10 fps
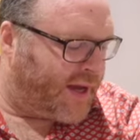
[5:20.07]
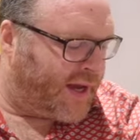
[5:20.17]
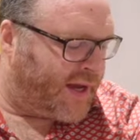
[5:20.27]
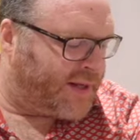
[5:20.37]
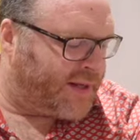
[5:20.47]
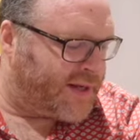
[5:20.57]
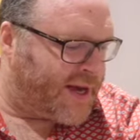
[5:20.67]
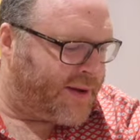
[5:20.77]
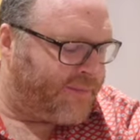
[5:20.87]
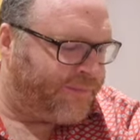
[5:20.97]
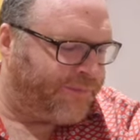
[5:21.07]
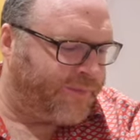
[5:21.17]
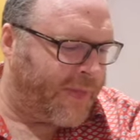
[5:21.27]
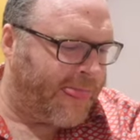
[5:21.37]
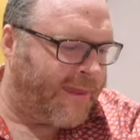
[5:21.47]
And
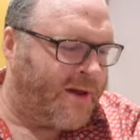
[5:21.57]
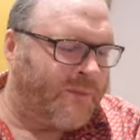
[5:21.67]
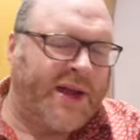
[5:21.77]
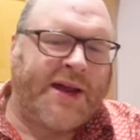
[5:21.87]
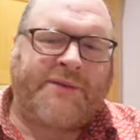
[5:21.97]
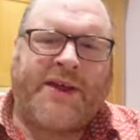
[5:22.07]
when we have